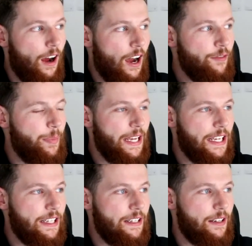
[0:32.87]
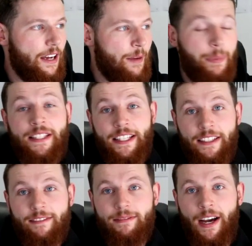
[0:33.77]
I've been uh,
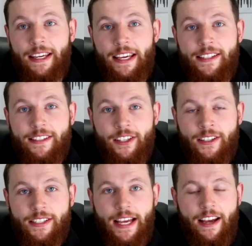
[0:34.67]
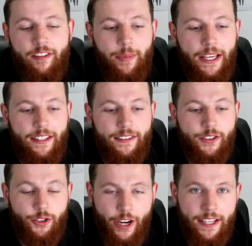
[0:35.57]
busy, I guess you could say. I've been
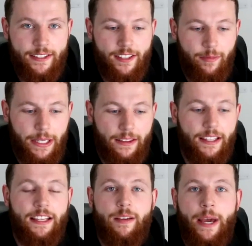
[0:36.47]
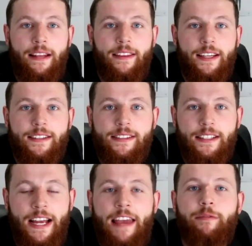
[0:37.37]
stressed, I've been thinking about things,
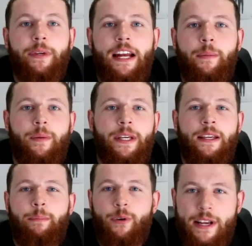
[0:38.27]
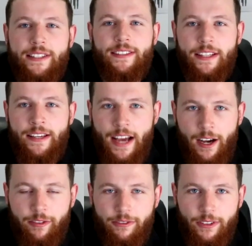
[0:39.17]
and I haven't been able to be present
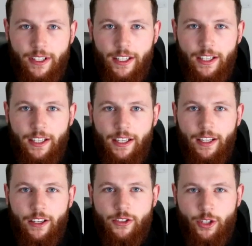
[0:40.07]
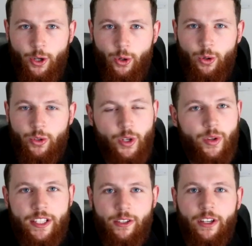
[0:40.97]
enough to do
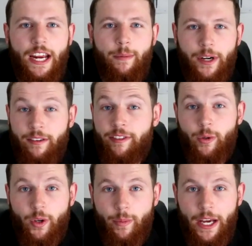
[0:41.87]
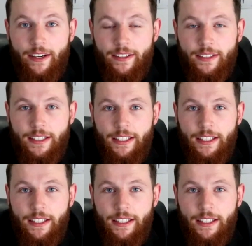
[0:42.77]
this on camera and feel good about it.